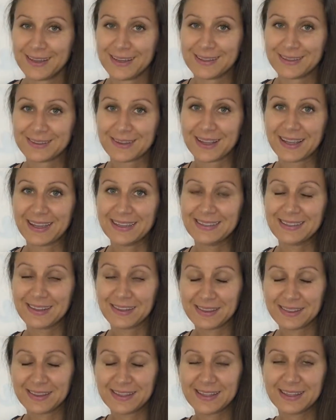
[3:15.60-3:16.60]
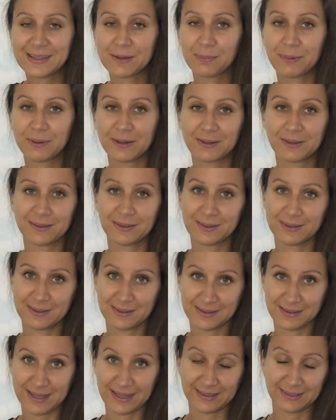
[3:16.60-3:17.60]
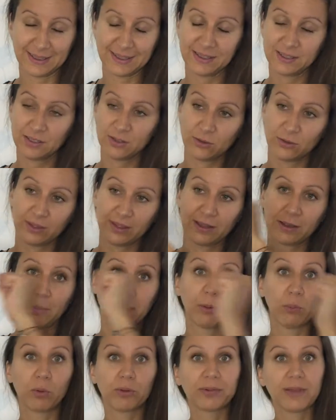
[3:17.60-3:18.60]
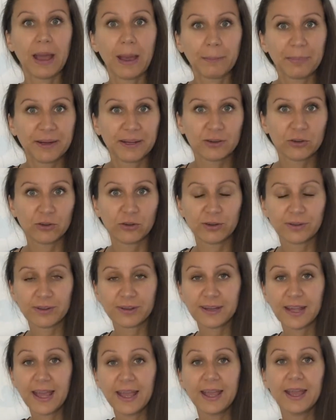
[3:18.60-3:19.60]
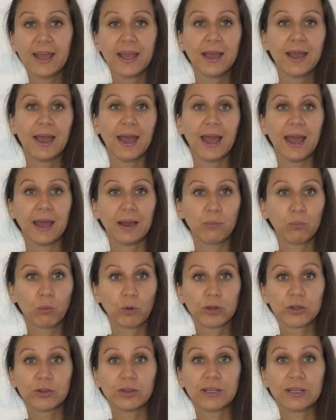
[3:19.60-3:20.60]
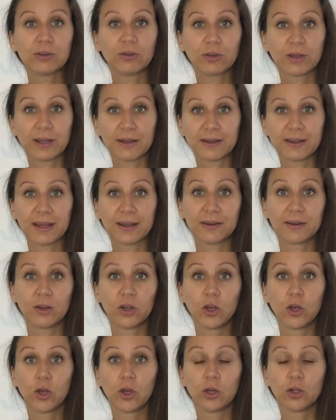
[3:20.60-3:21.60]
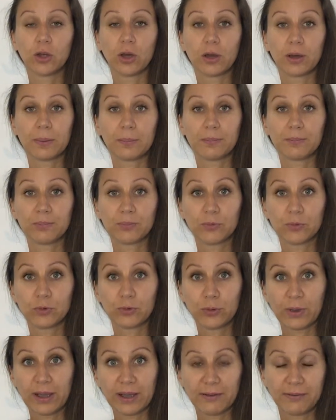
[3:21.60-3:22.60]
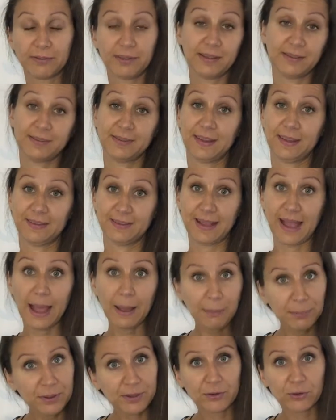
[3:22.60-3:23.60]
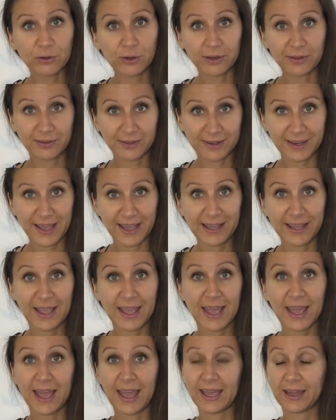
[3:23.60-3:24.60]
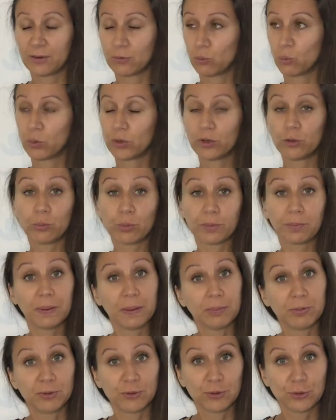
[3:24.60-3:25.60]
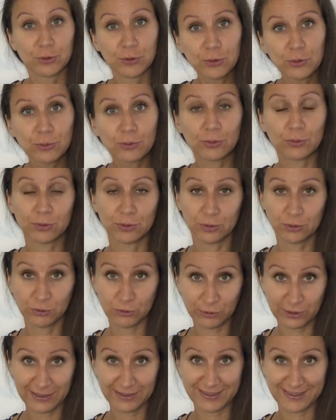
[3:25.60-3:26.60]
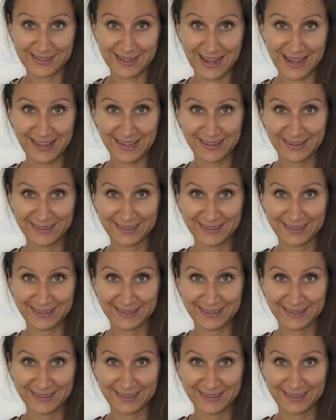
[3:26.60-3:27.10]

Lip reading: Okay, think about that. Then you think about what's happening during the day and what you need to get done to have these things happen during the day, and what you want people to do during the day.